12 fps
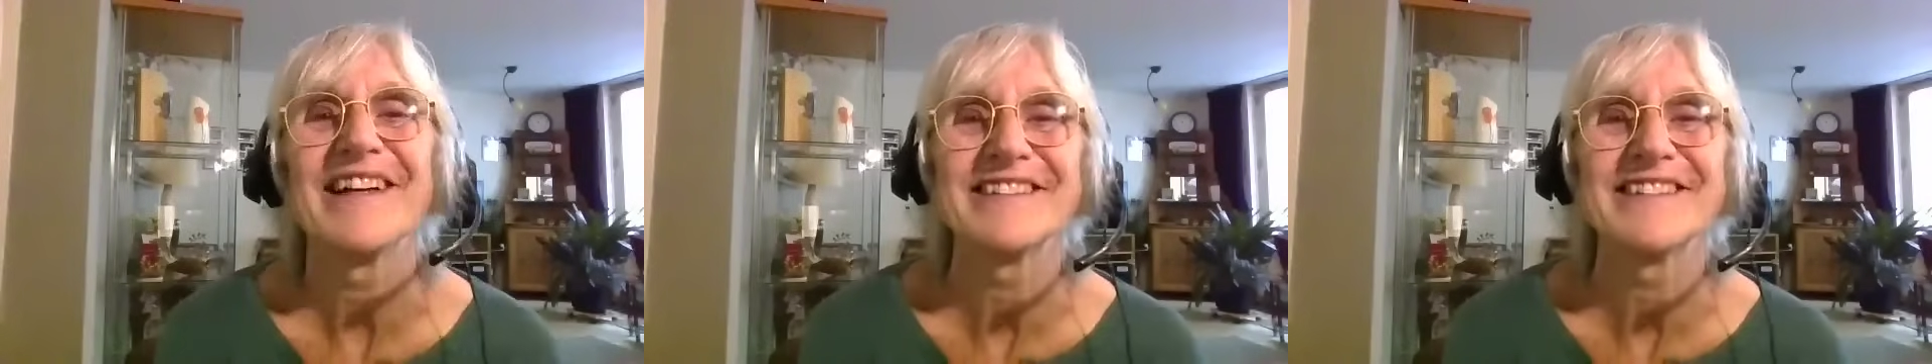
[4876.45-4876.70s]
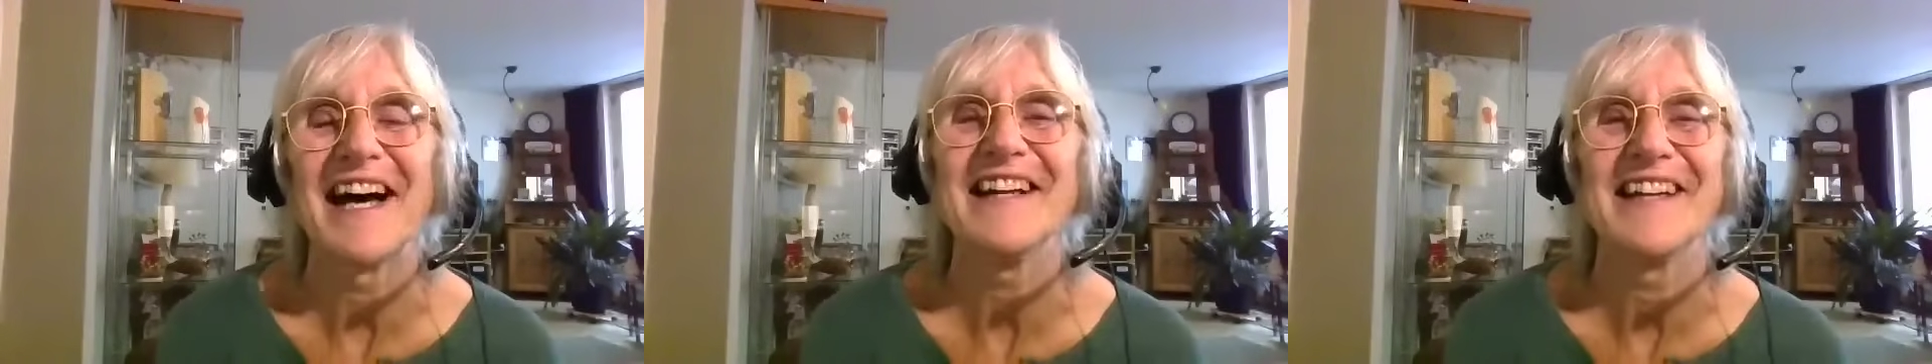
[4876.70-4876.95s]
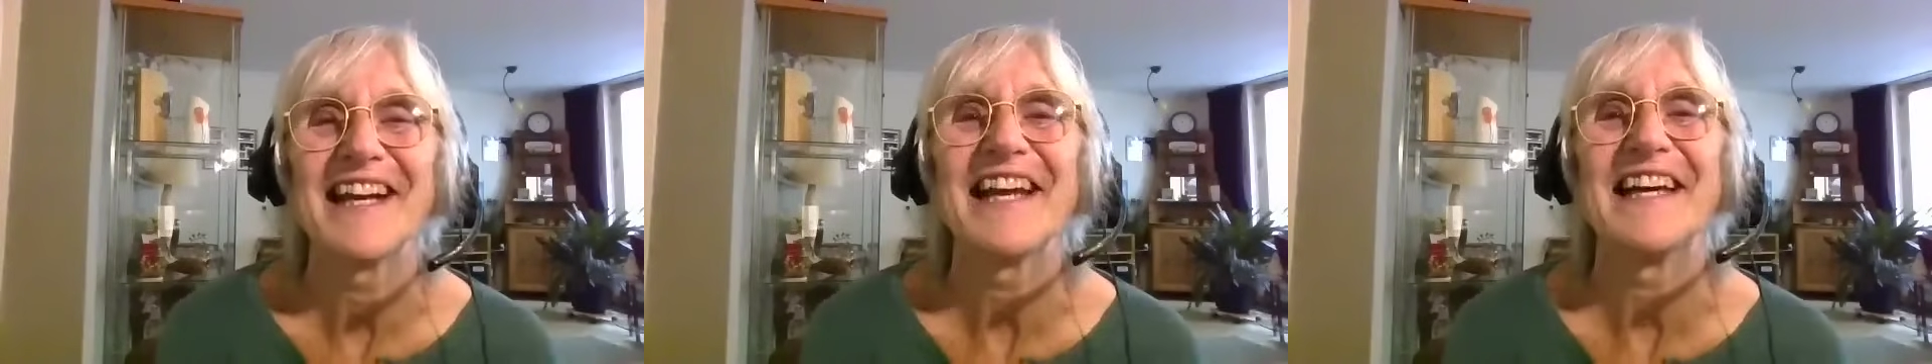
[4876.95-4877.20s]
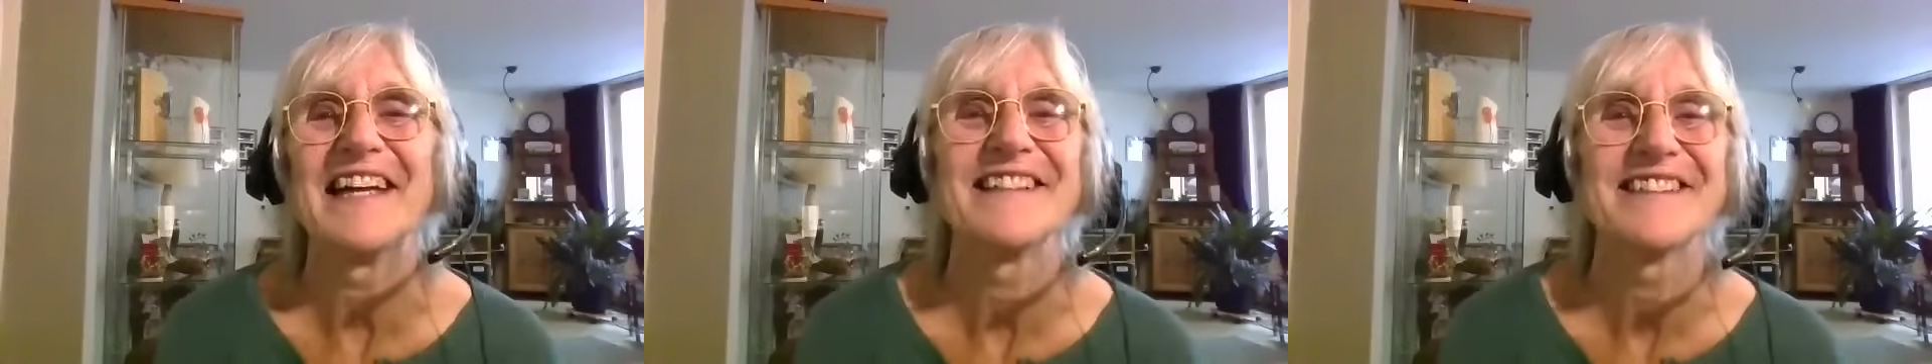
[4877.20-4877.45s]
signing
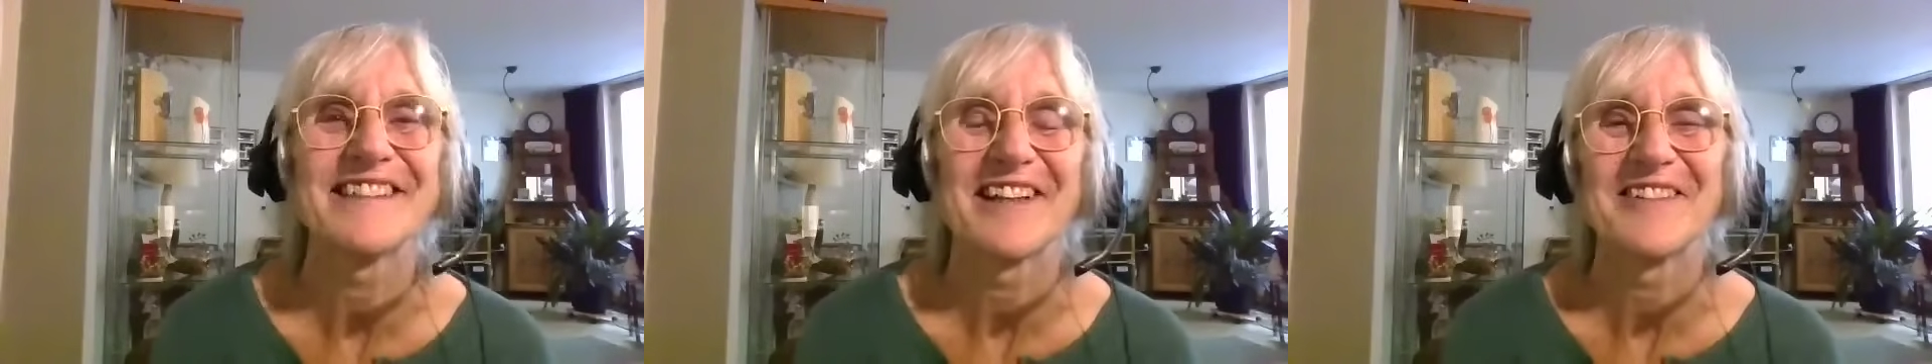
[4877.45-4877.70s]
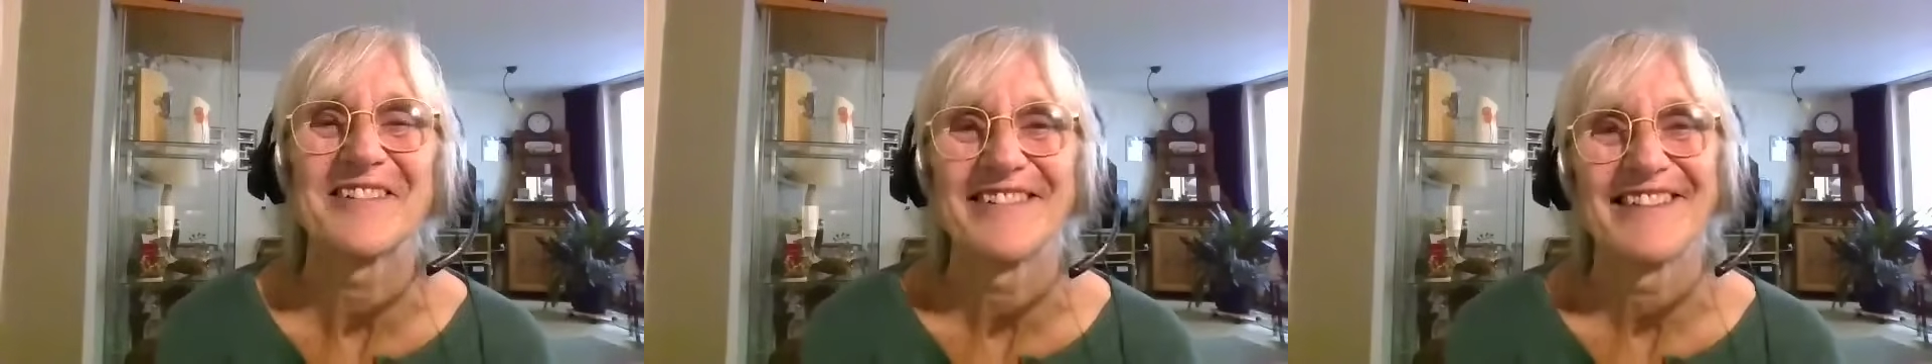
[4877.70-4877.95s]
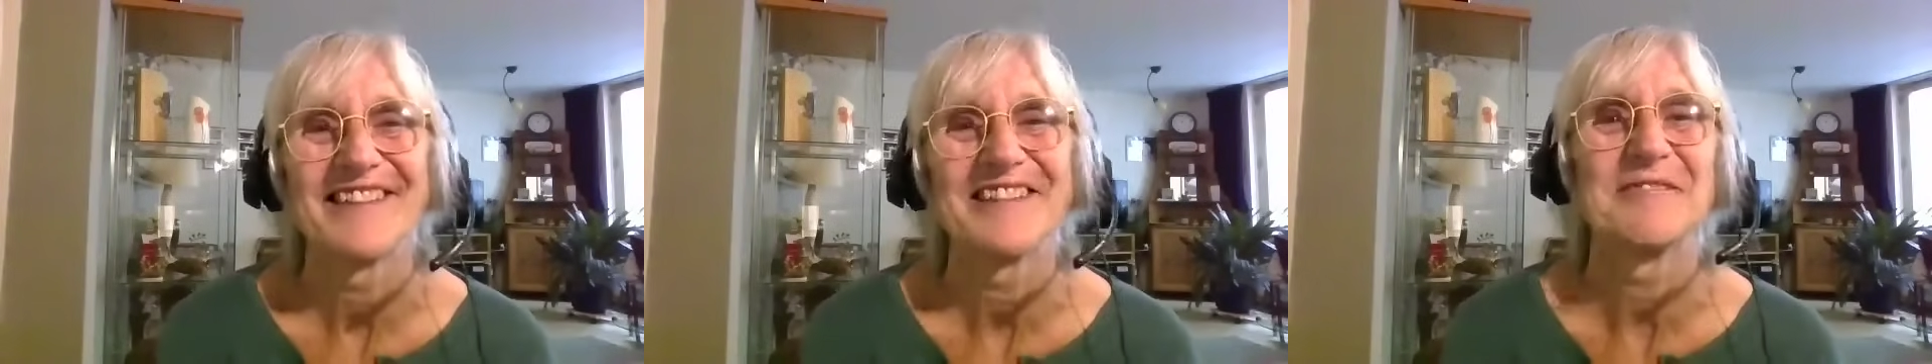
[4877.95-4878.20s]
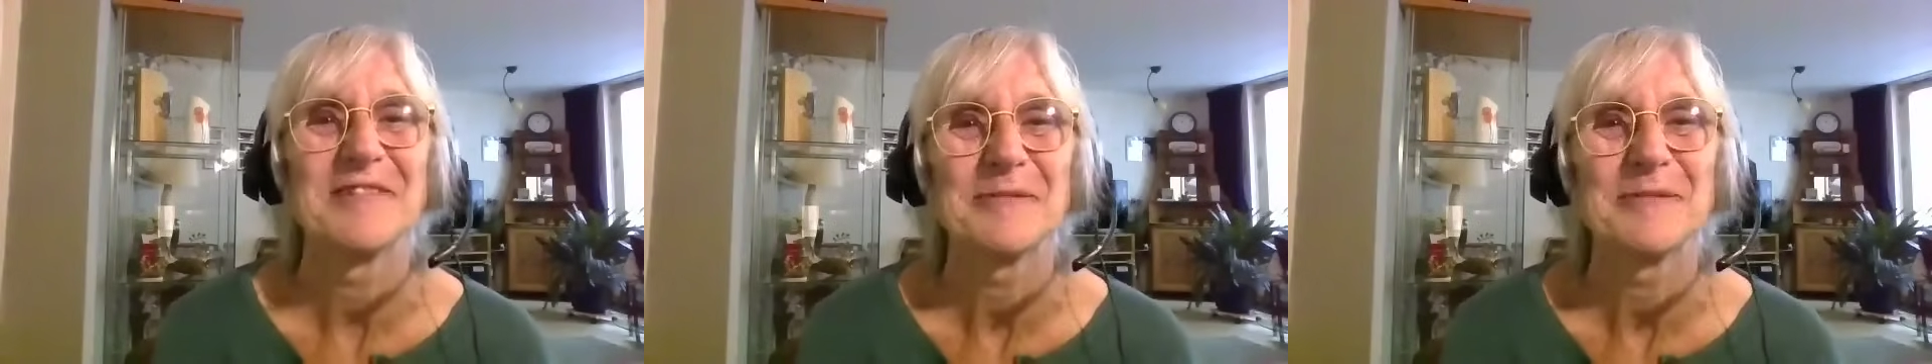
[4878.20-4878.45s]
in, so
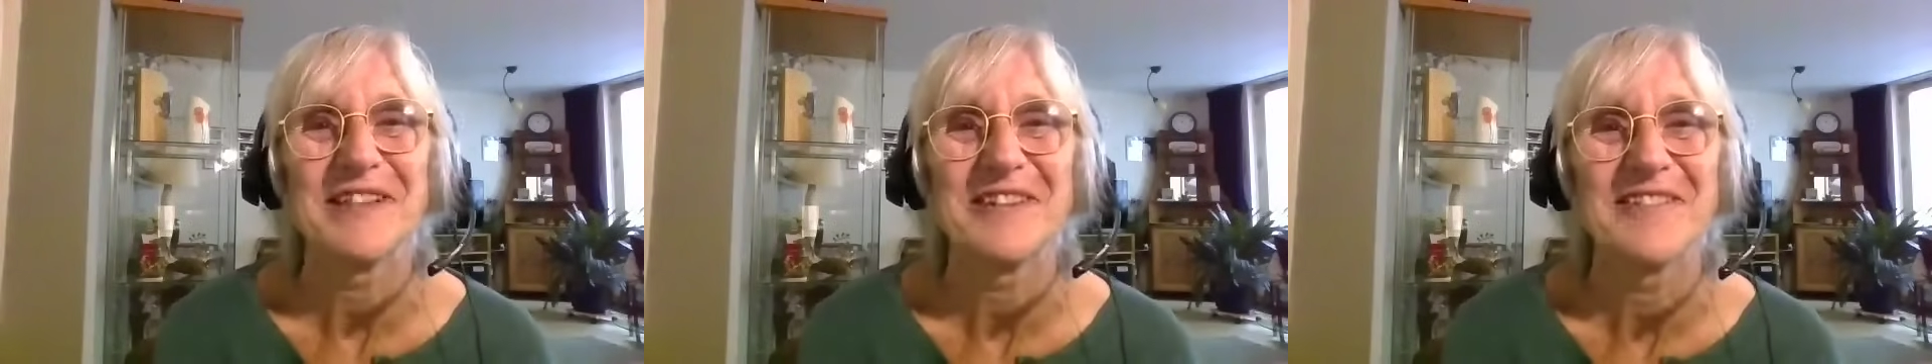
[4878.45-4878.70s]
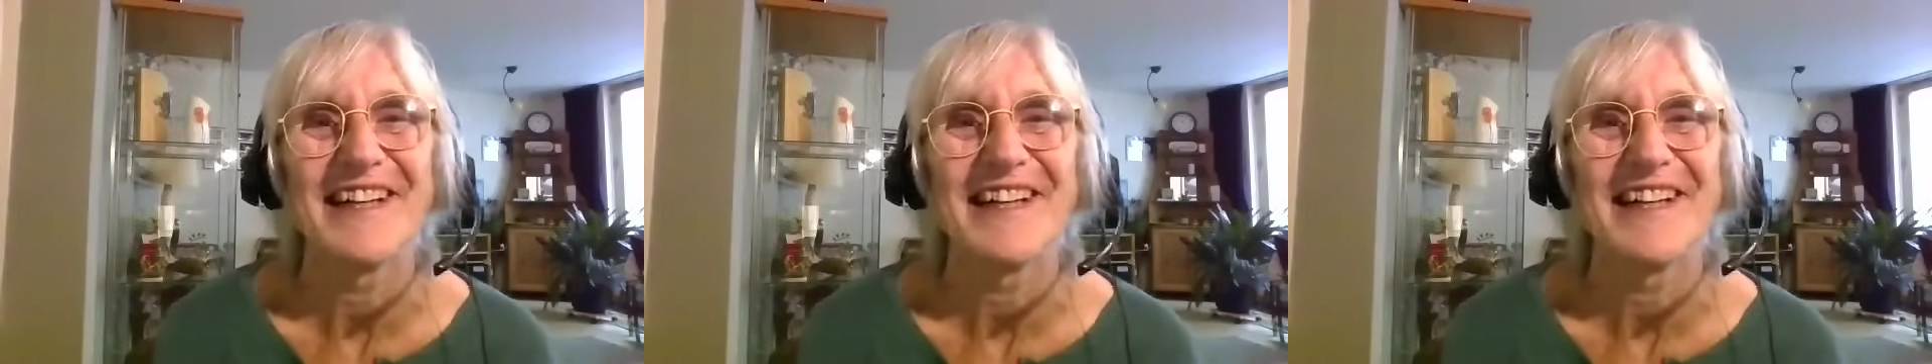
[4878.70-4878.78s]
it will be great.